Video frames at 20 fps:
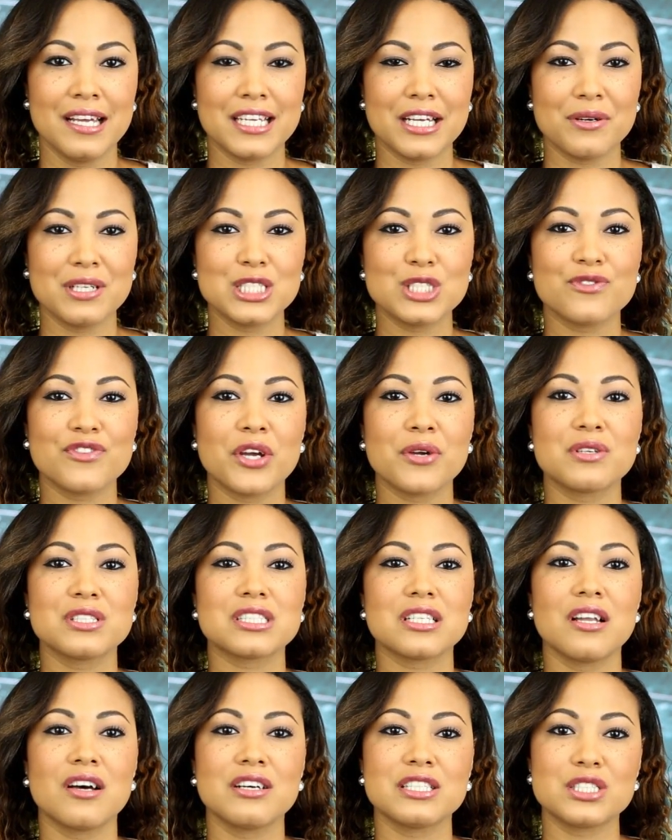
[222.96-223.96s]
Now, his
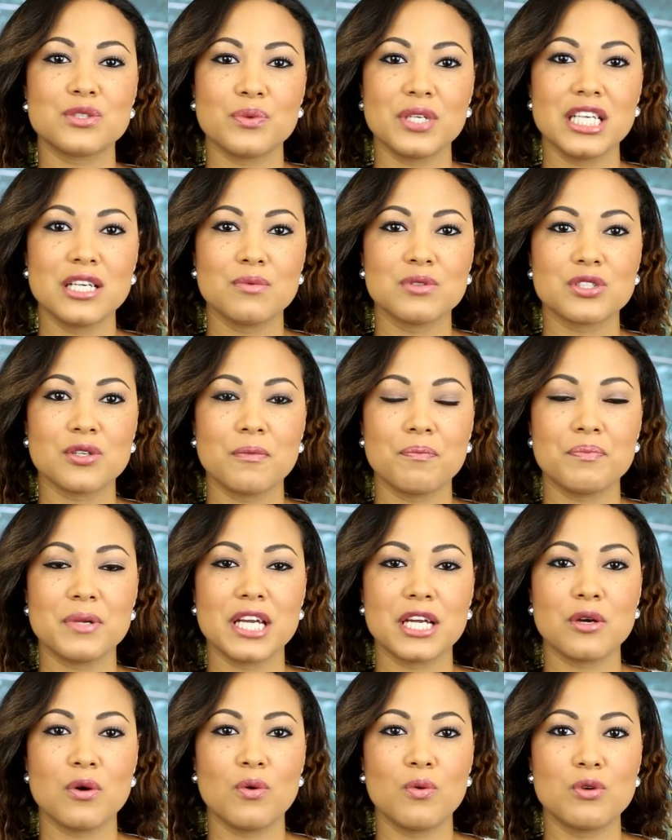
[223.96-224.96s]
focus last week was on
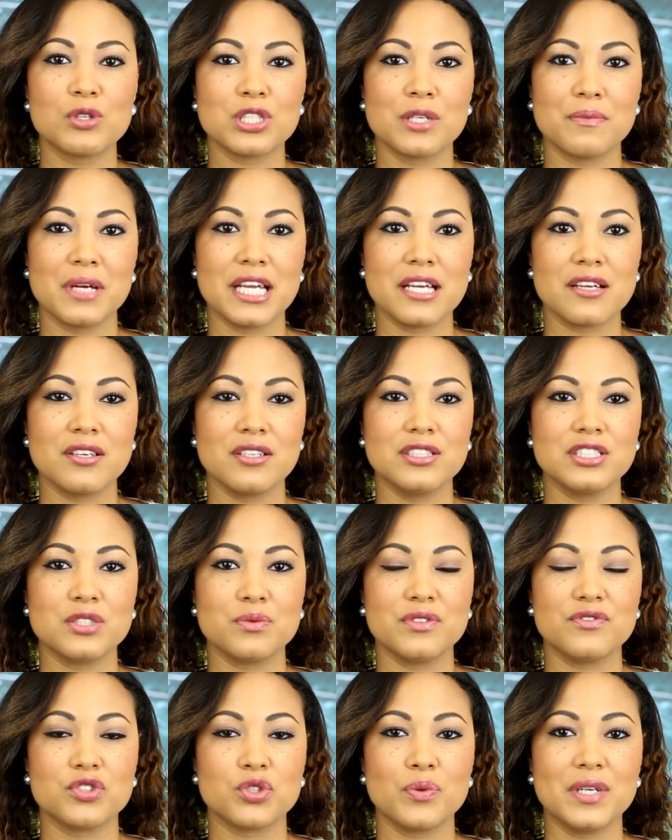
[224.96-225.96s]
big
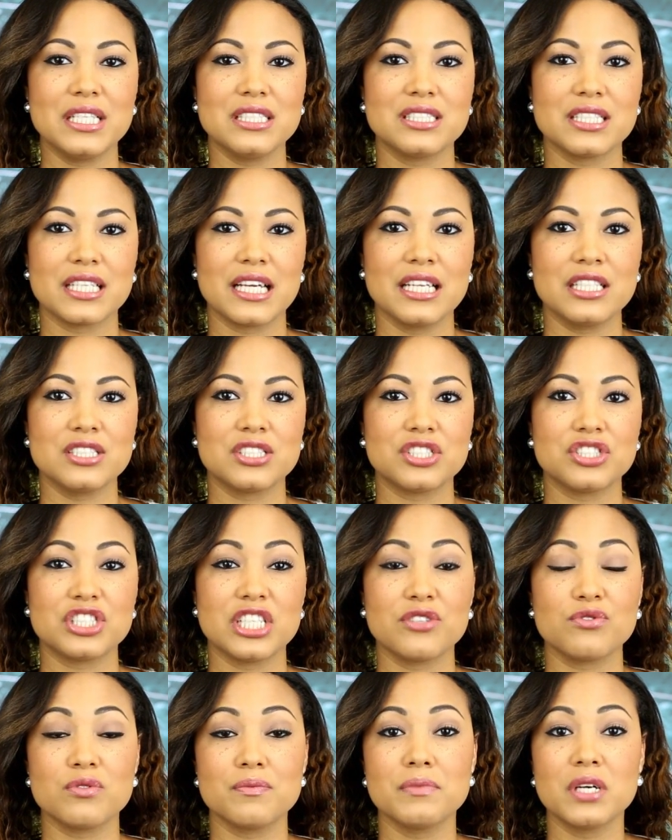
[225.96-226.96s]
automakers with tweets against
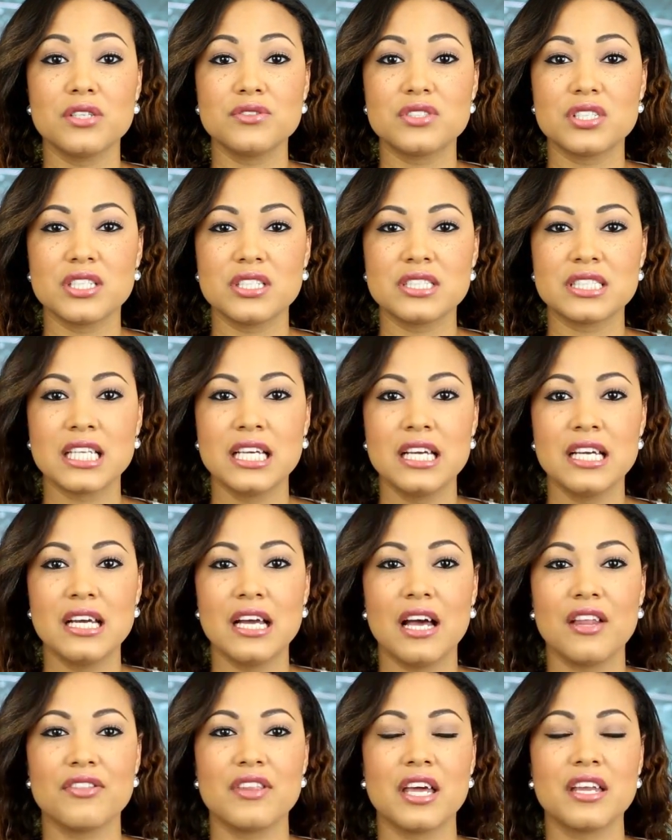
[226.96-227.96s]
General Motors
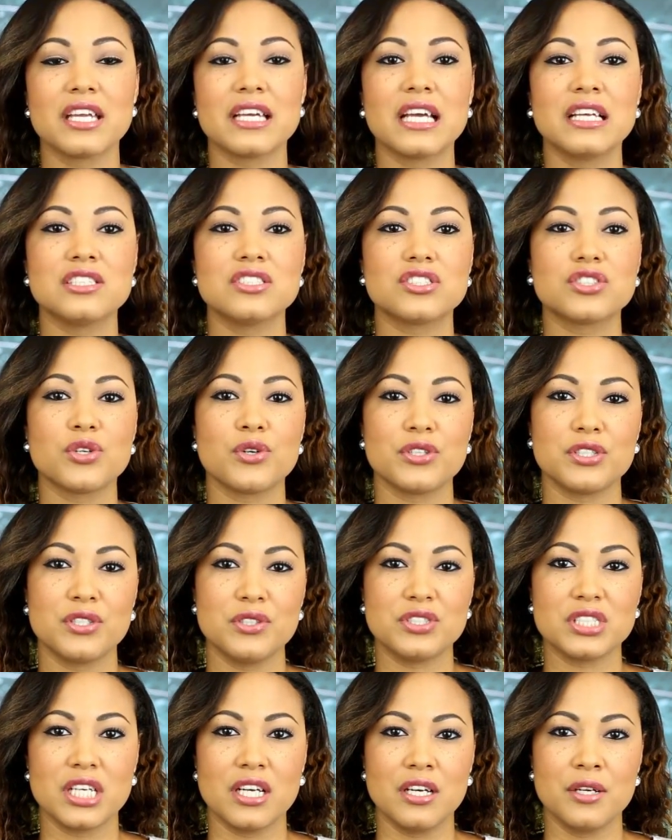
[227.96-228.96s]
and then against
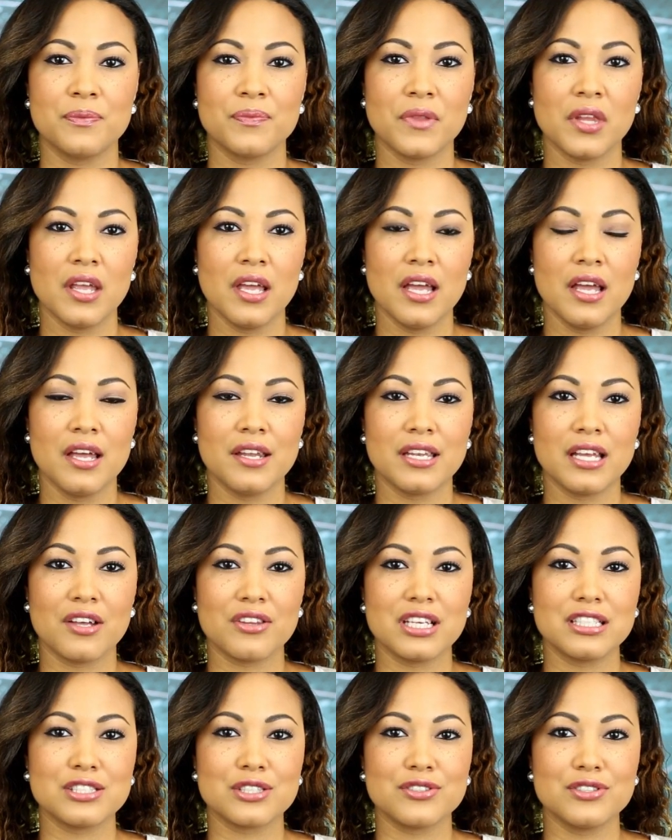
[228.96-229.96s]
Toyota.
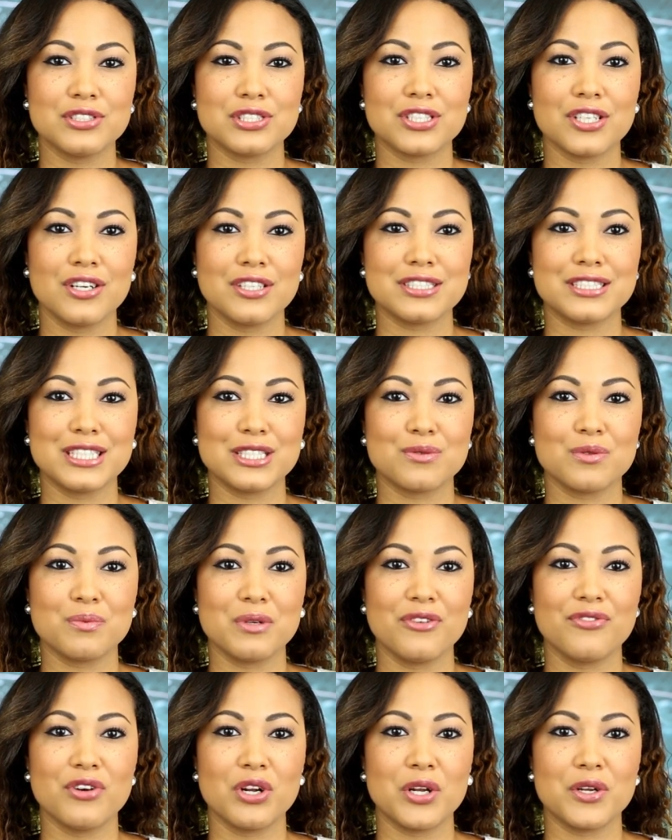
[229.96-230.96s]
Now, there's a good chance this will
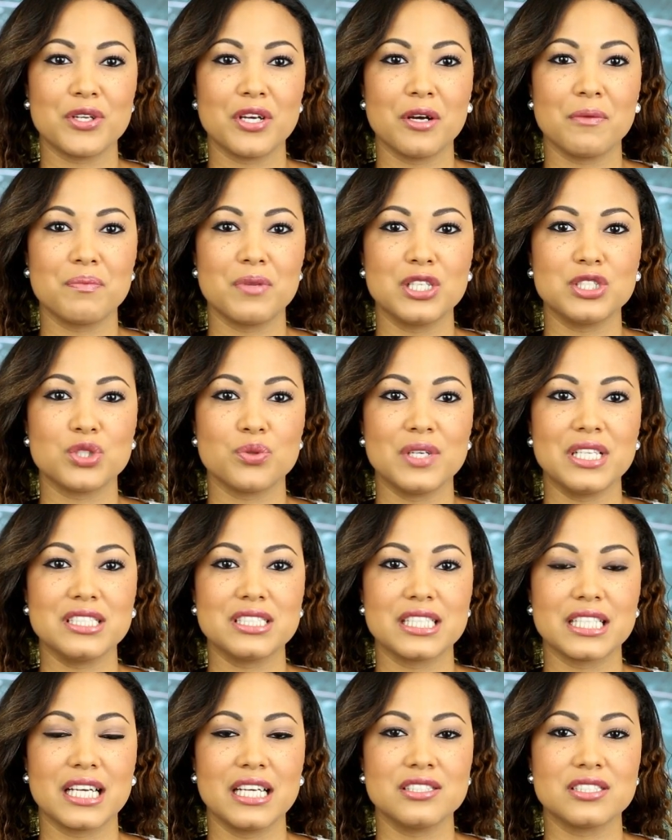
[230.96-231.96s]
be followed up by
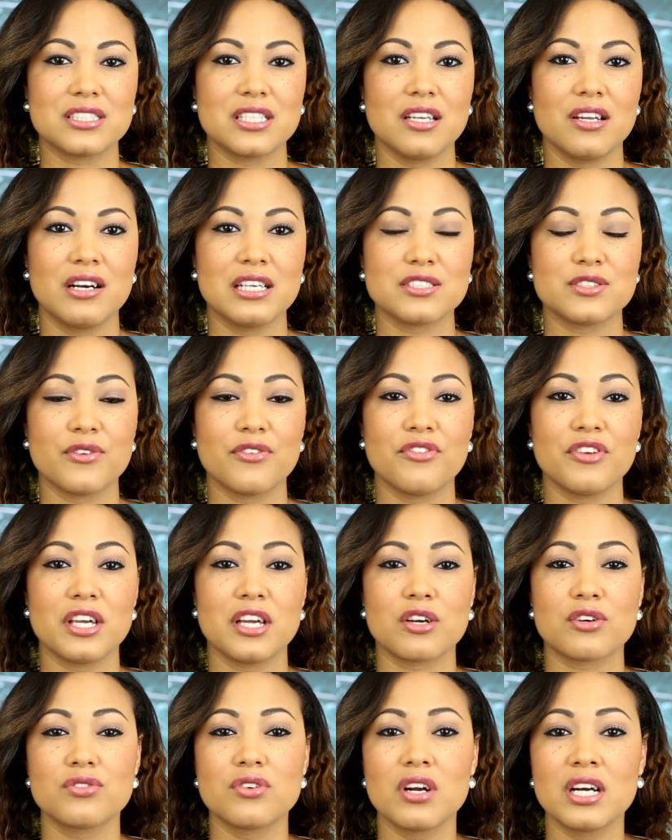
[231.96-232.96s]
tweets against the likes of
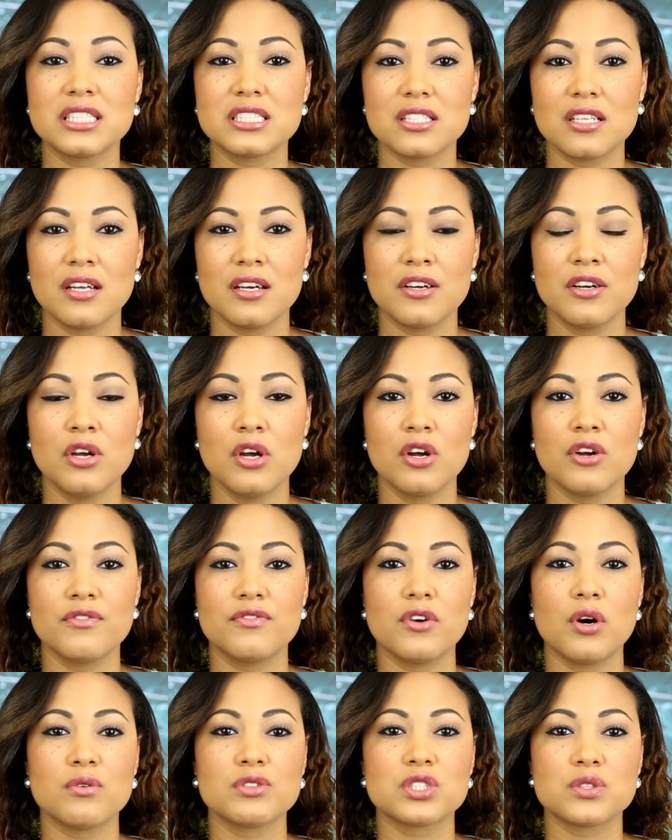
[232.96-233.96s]
Fiat Chrysler,
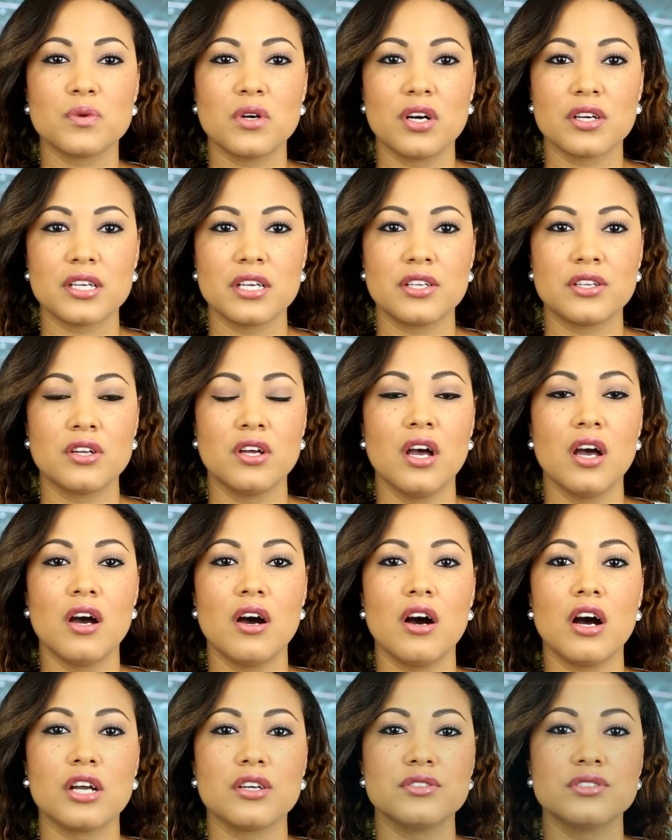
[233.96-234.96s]
Volkswagen,
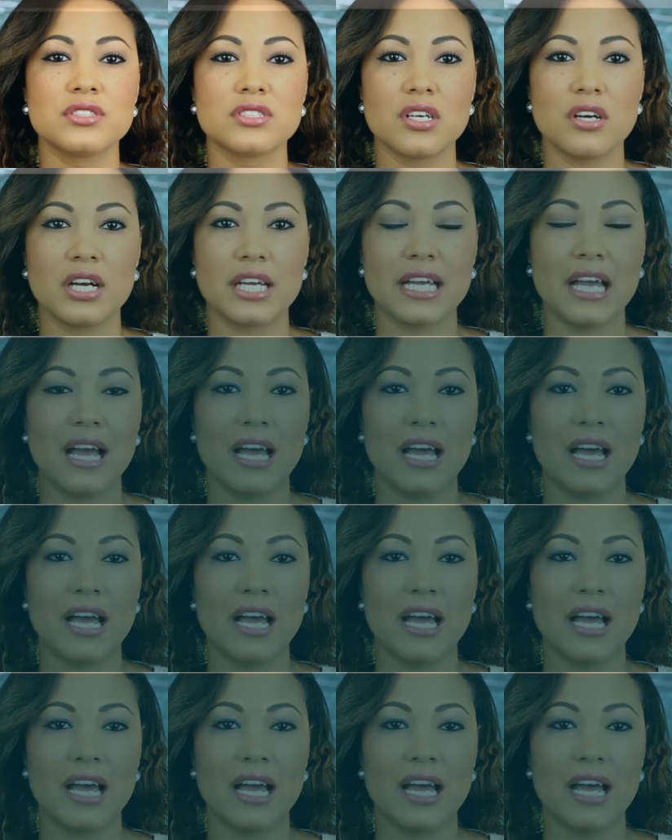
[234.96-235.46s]
Hyundai